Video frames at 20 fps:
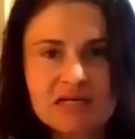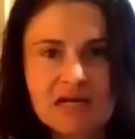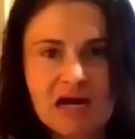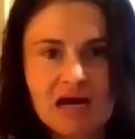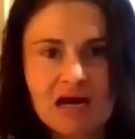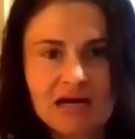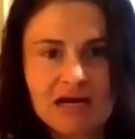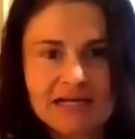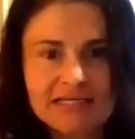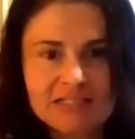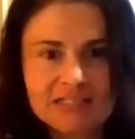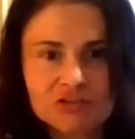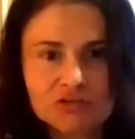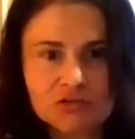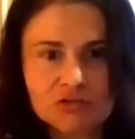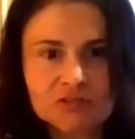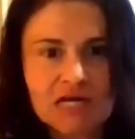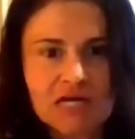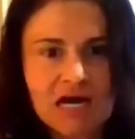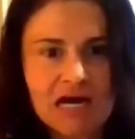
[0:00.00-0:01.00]
kind
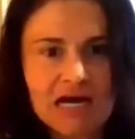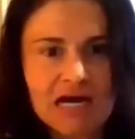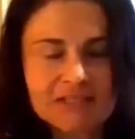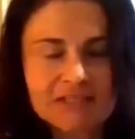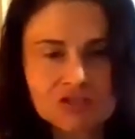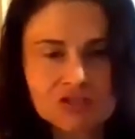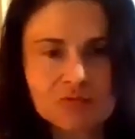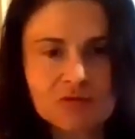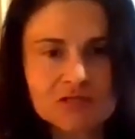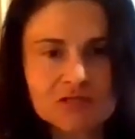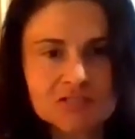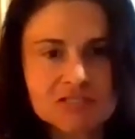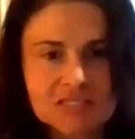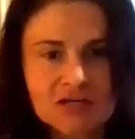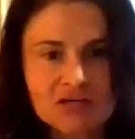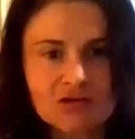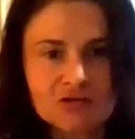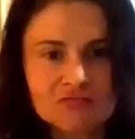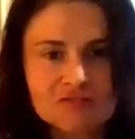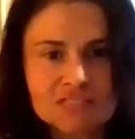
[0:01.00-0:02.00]
or not to
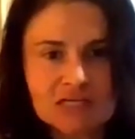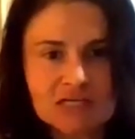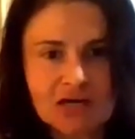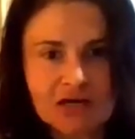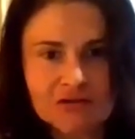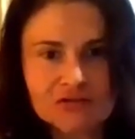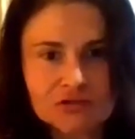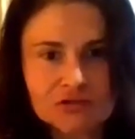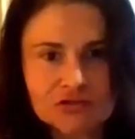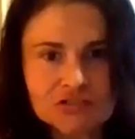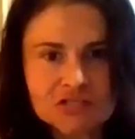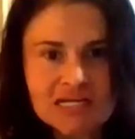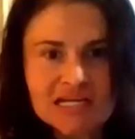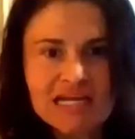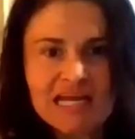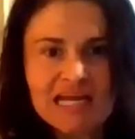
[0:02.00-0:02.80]
ourselves and others,